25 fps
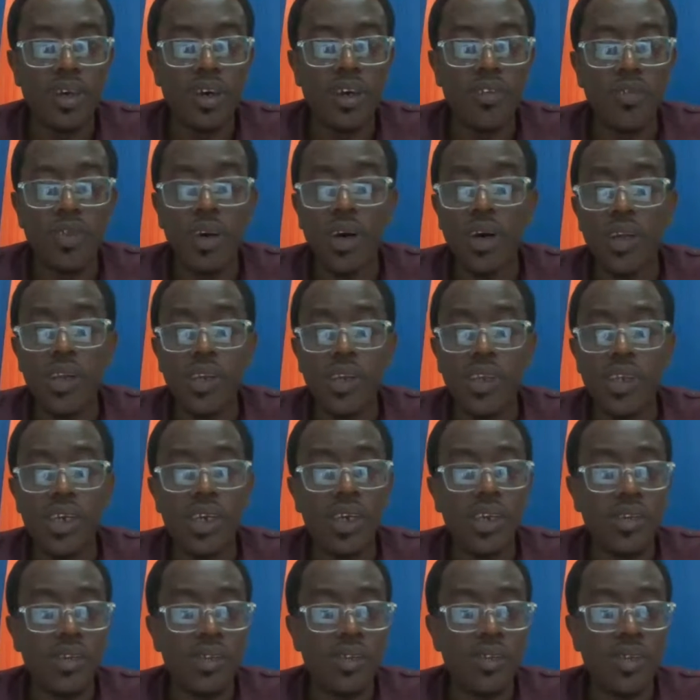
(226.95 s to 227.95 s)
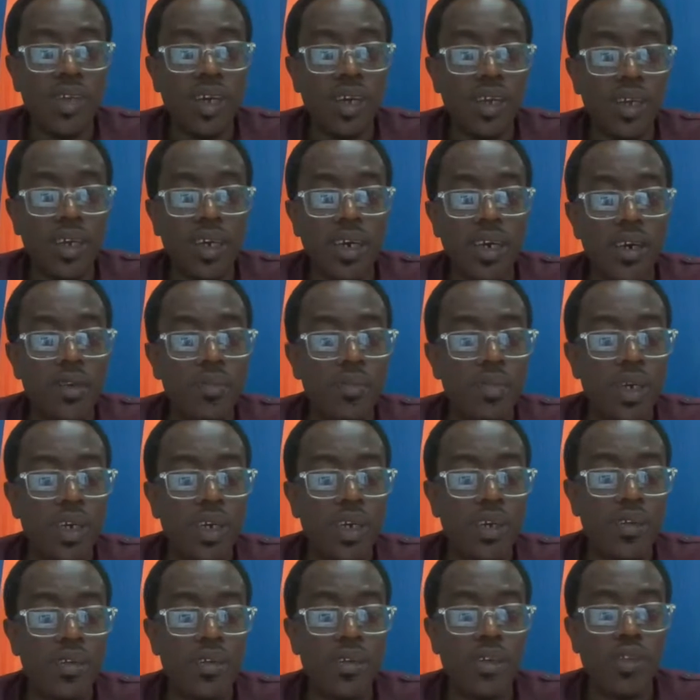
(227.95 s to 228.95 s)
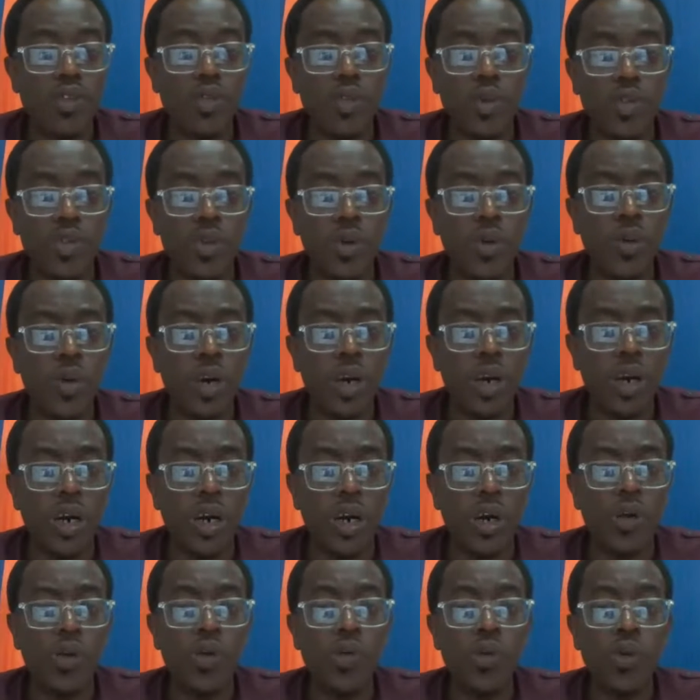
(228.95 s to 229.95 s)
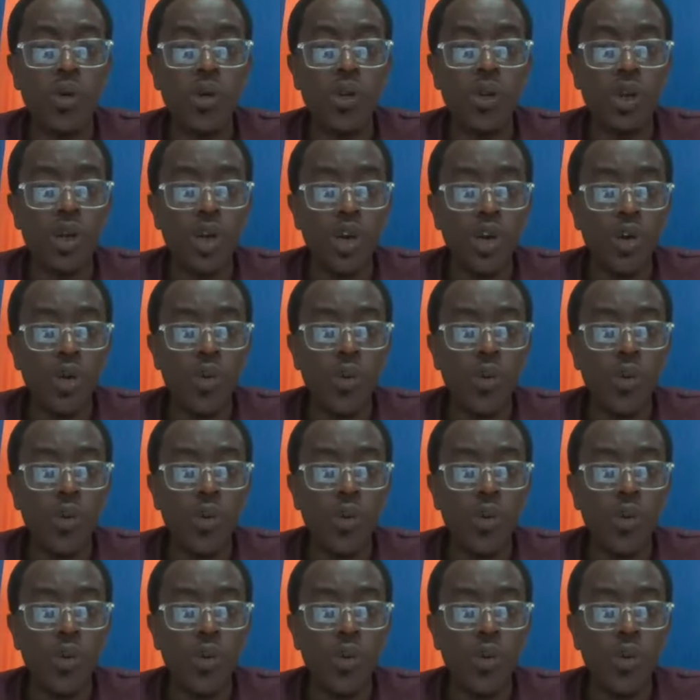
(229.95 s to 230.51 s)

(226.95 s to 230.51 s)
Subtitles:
of all the chances that they got, because this was a goal